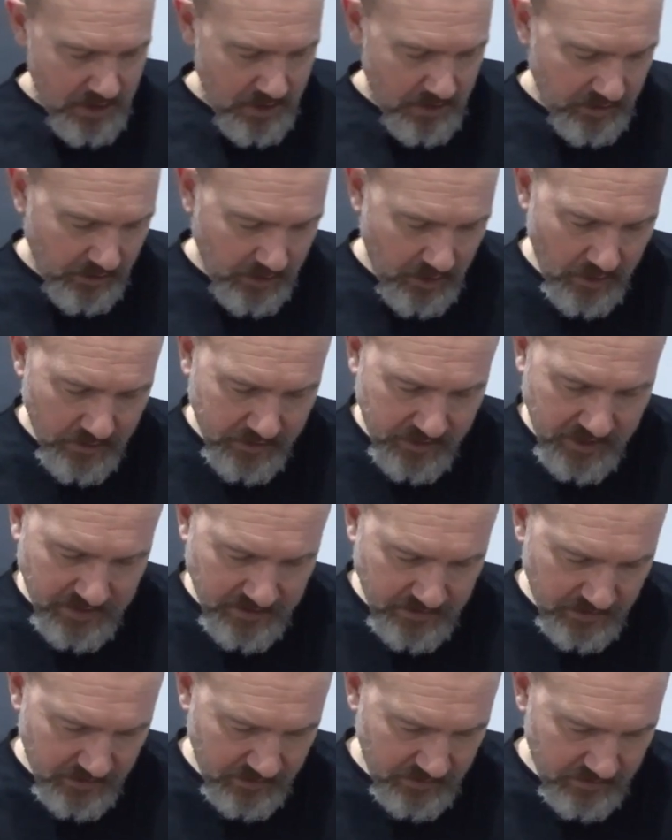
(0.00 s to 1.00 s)
the
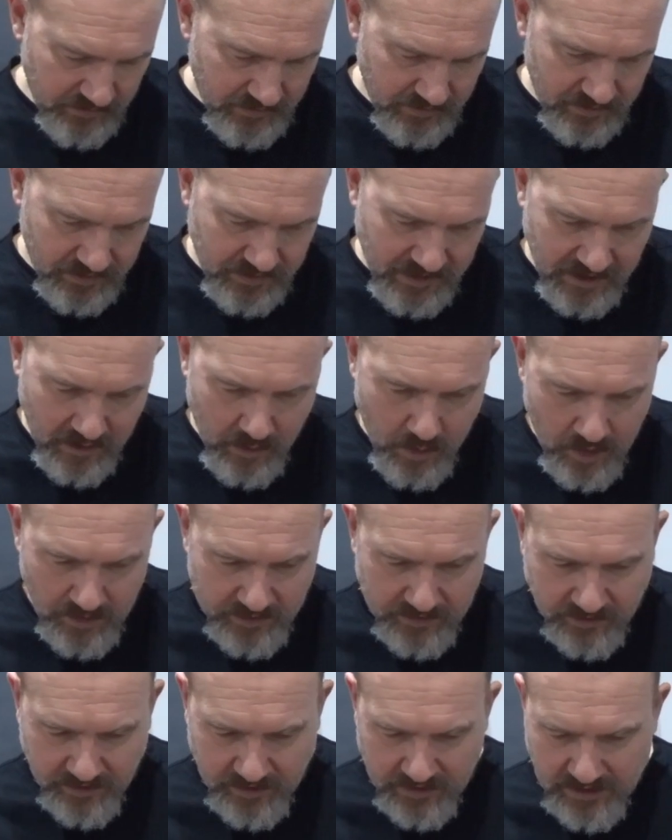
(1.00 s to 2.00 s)
contents, their
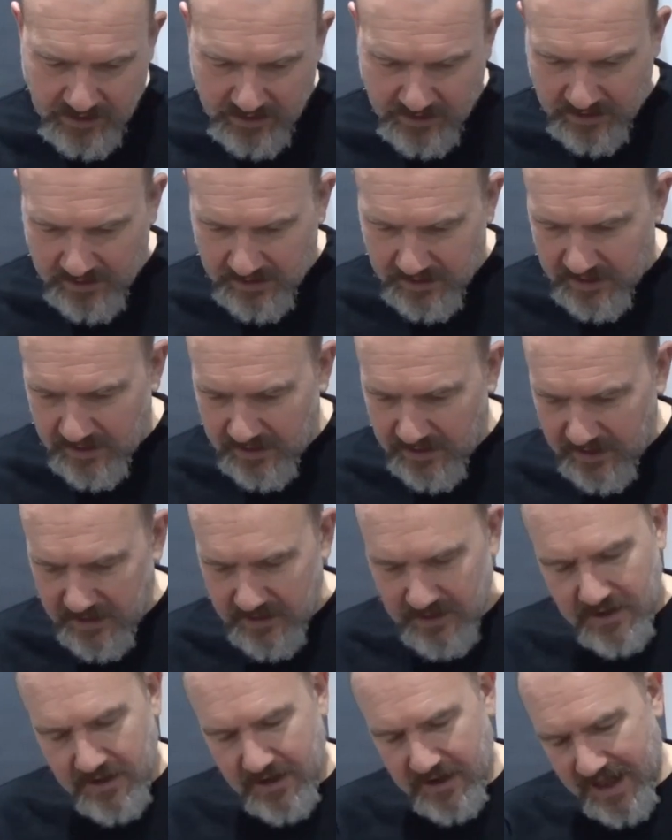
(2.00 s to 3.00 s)
quality,
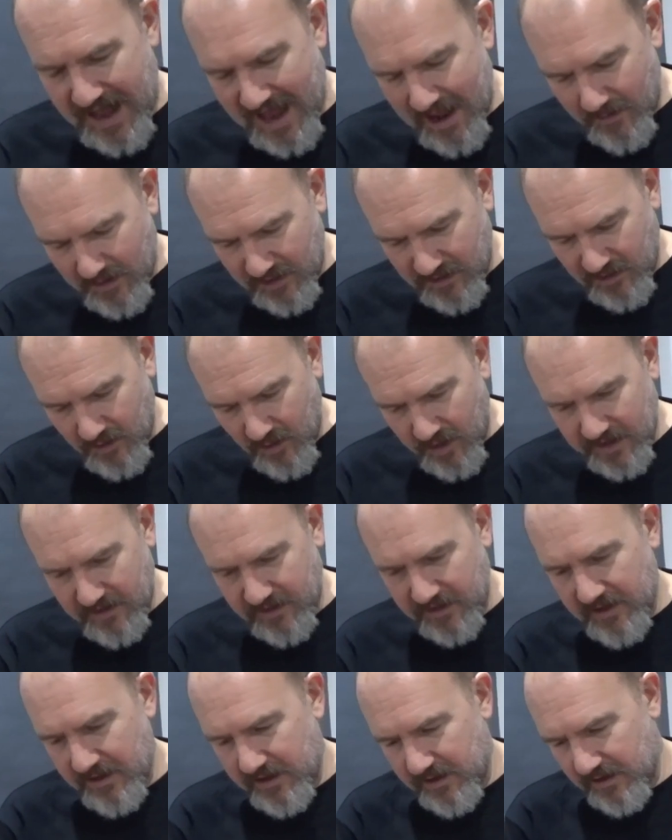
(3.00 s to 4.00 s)
and how
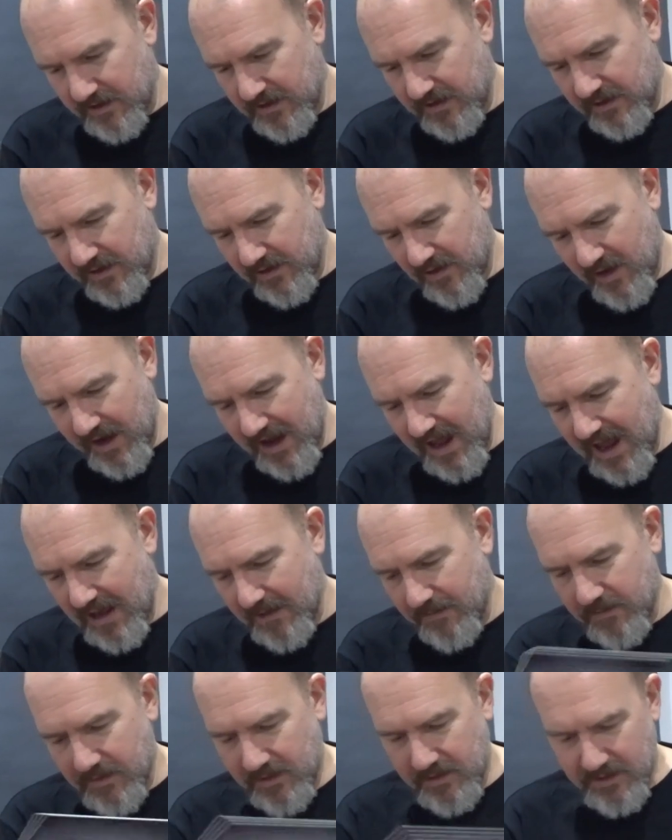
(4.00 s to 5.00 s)
excited I
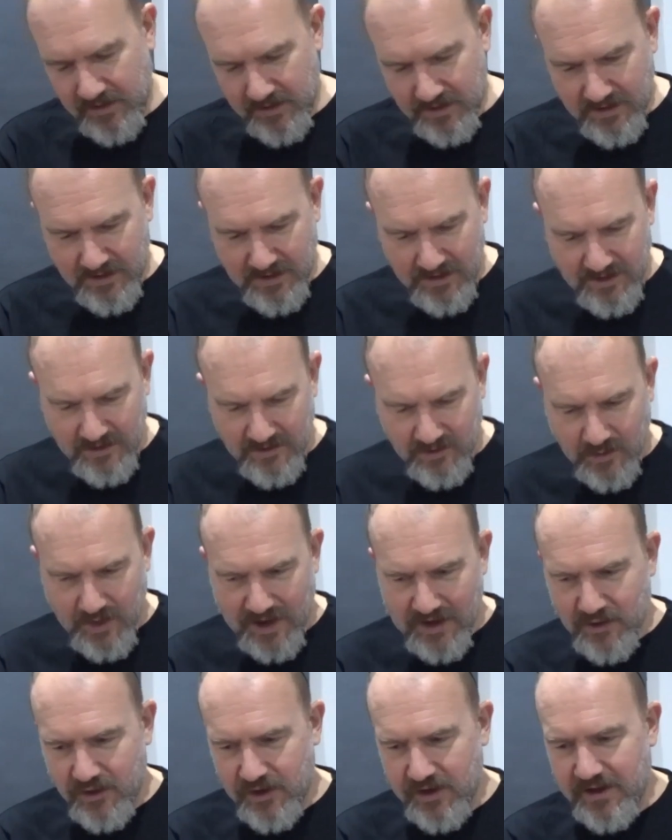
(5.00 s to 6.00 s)
am to
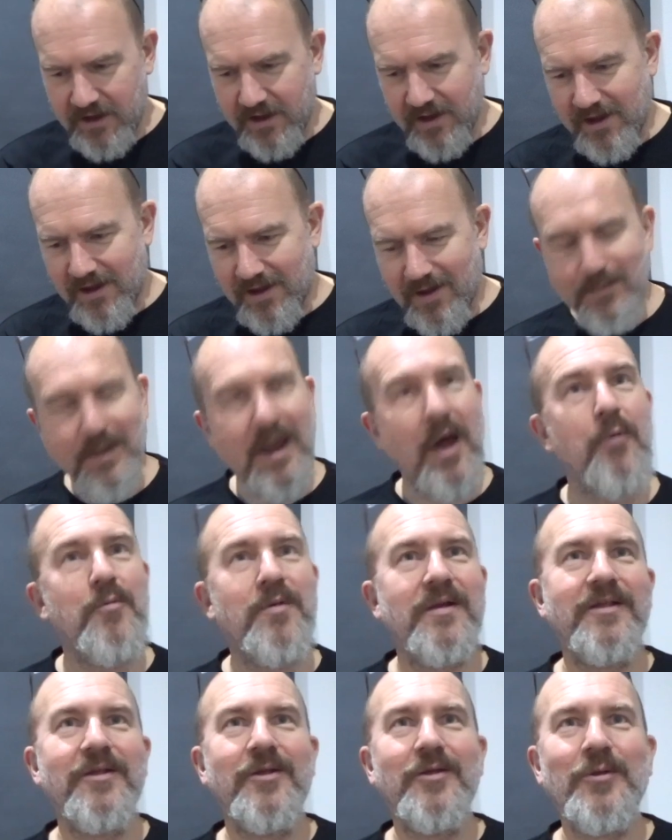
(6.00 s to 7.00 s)
actually be
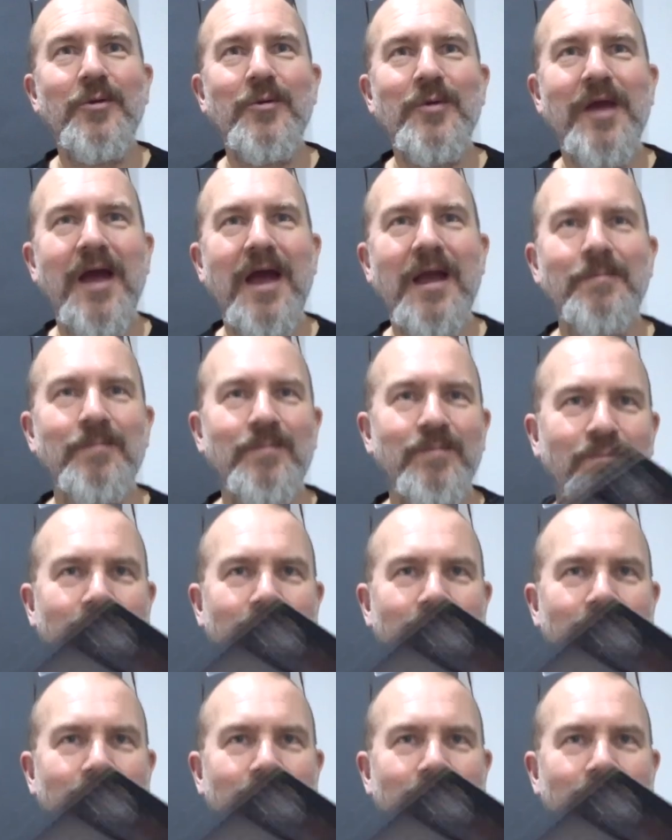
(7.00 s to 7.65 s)
opening a new game.